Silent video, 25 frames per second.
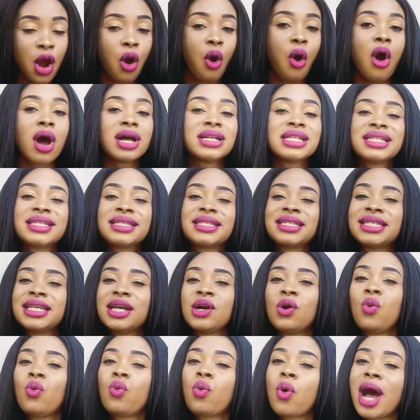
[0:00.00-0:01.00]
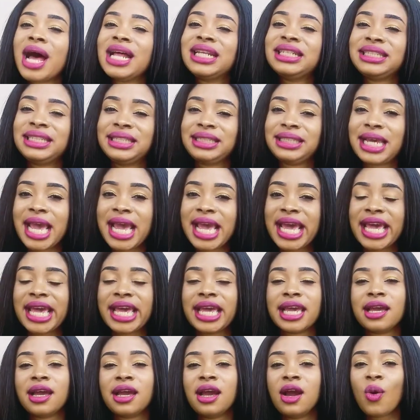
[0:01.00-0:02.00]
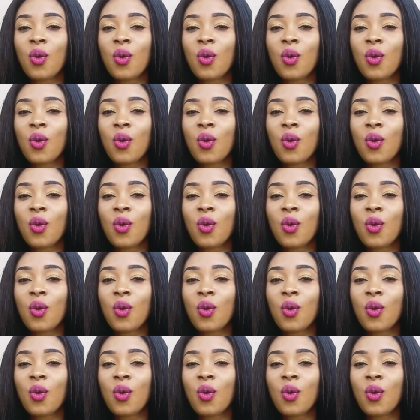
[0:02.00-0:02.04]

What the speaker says: Until one day,